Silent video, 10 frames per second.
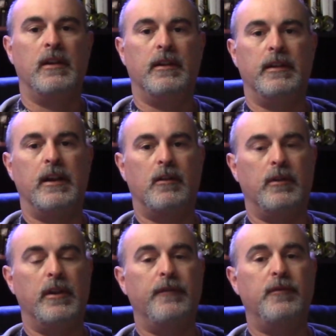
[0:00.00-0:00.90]
Now,
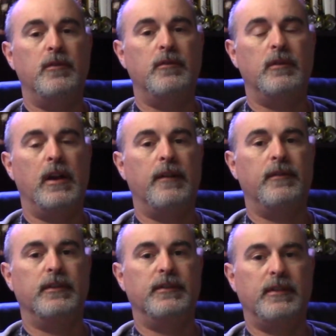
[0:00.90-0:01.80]
if you have
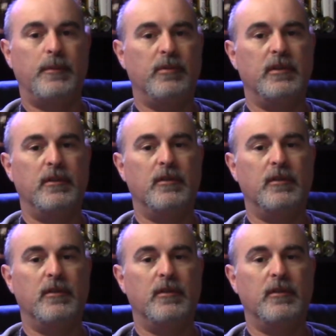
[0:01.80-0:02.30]
a separate